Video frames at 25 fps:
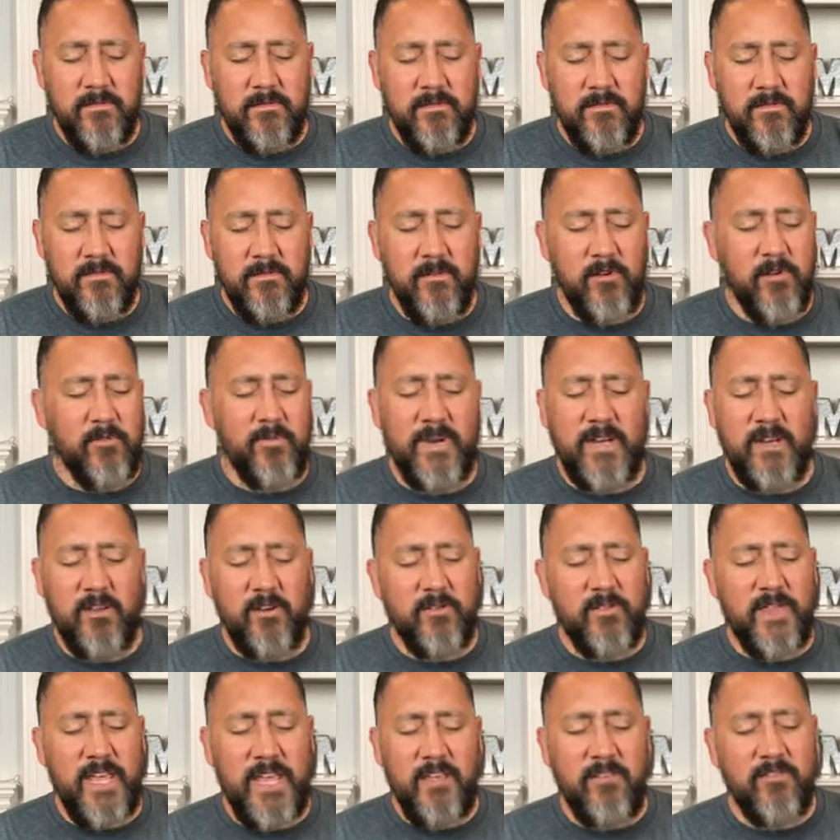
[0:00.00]
Lord, we
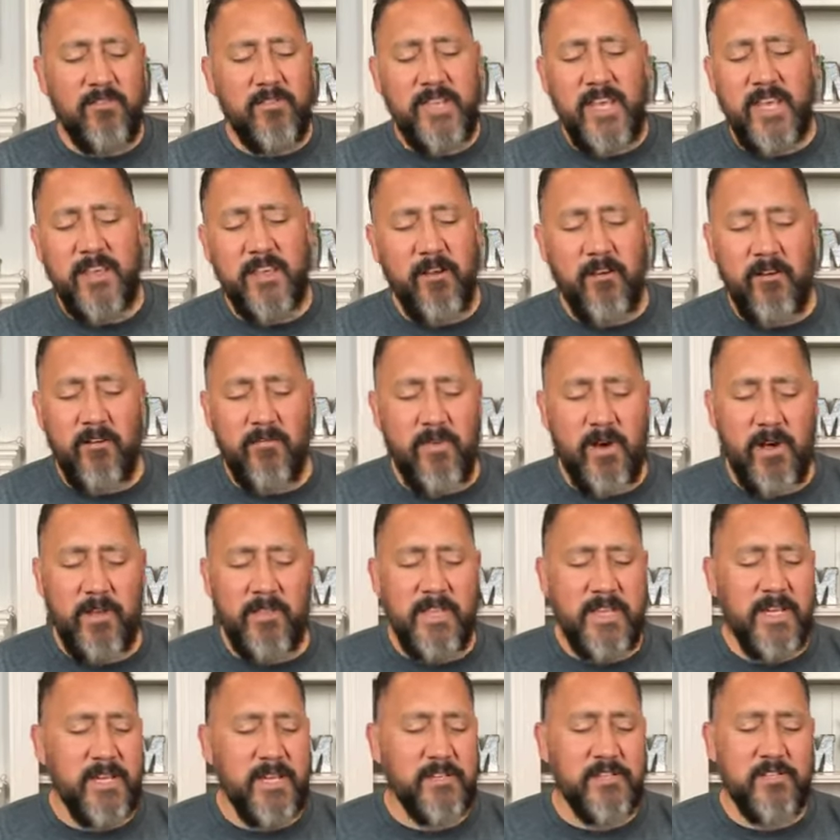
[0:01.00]
know that you take care of all
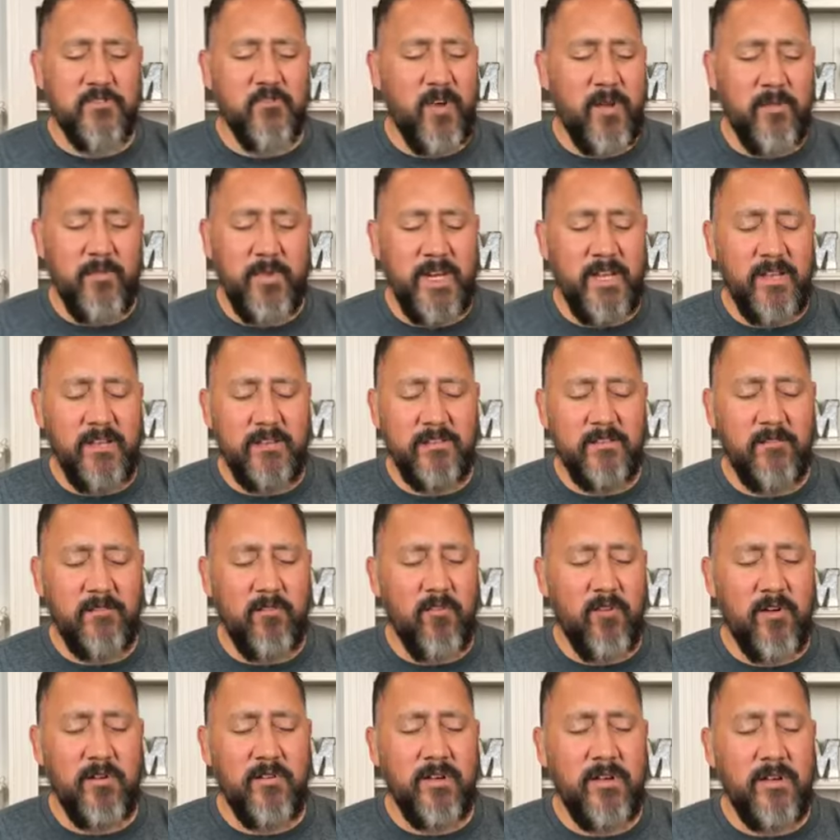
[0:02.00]
the extremities.
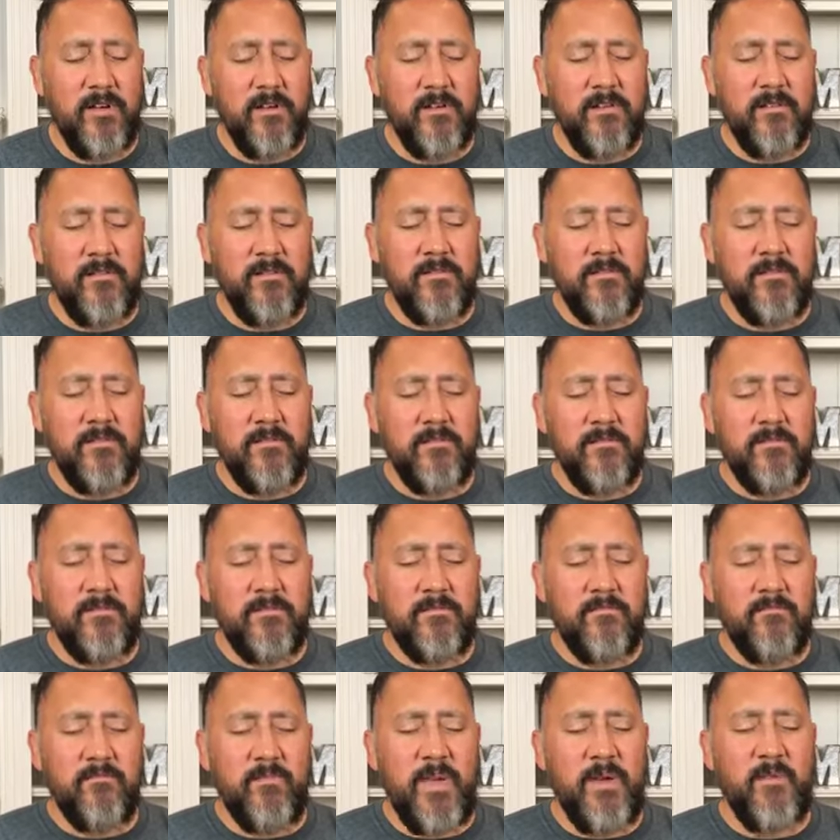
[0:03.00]
Lord,
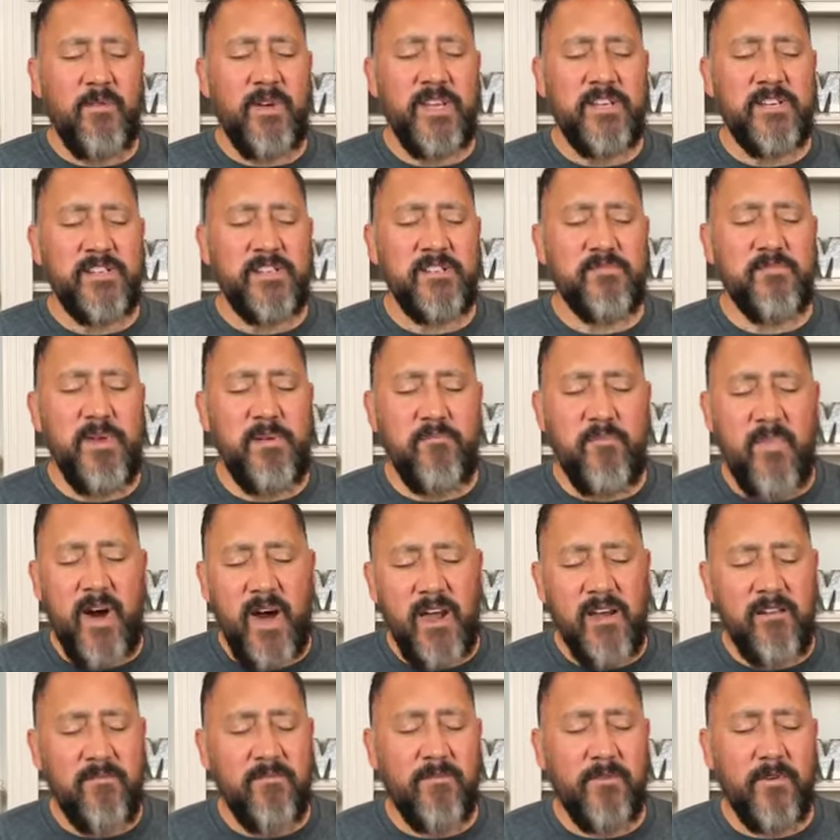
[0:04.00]
may we just be
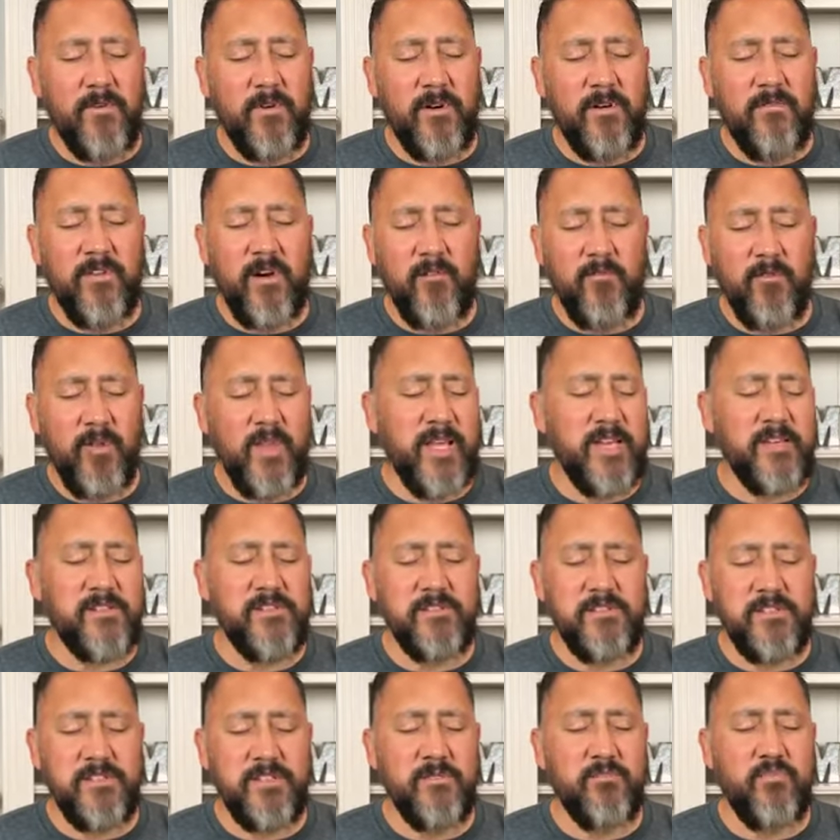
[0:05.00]
mindful of our
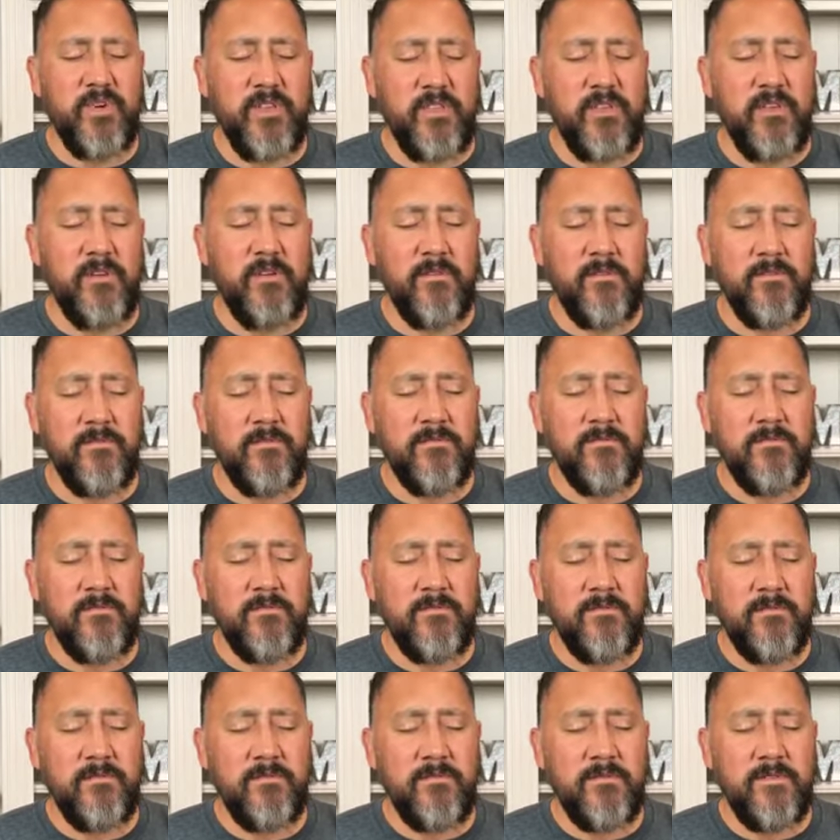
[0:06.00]
relationship with you.
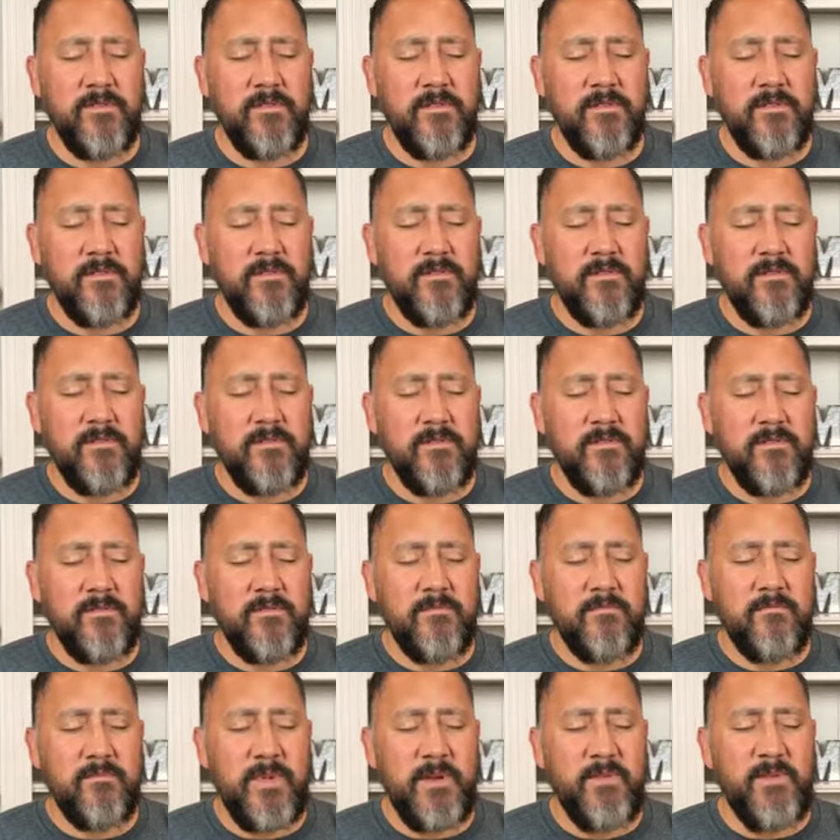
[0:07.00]

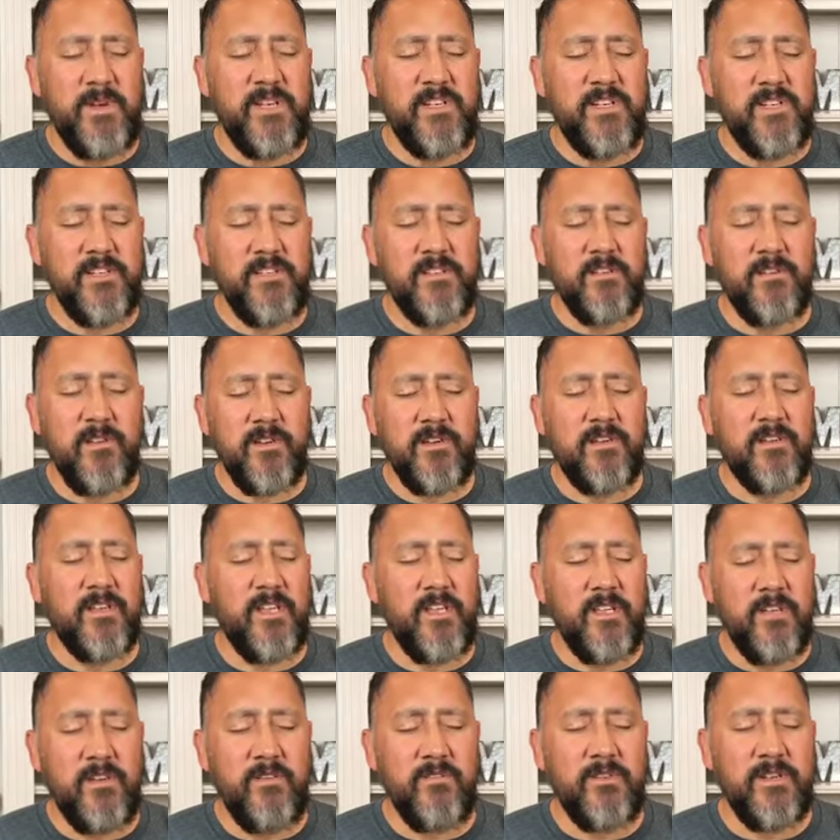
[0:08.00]
May we just look
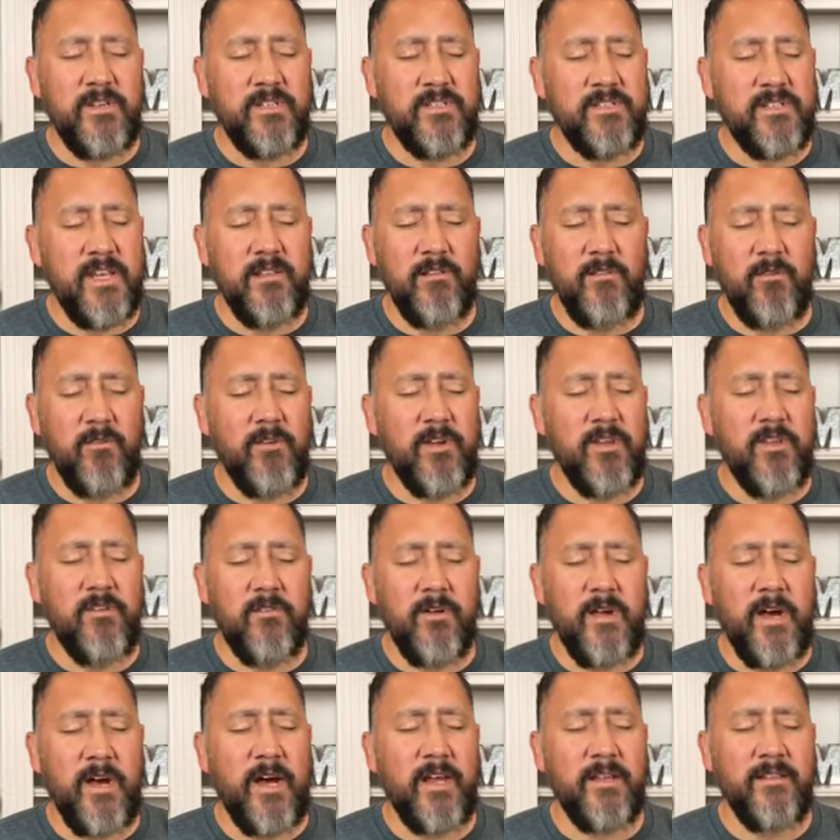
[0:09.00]
to you and say, Lord, you
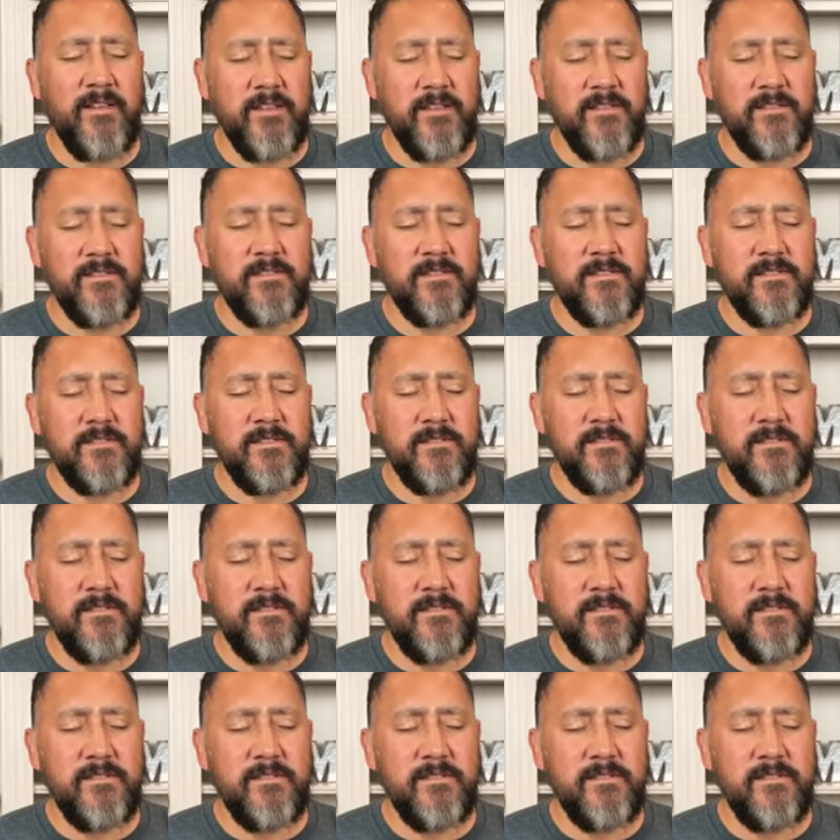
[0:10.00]
got this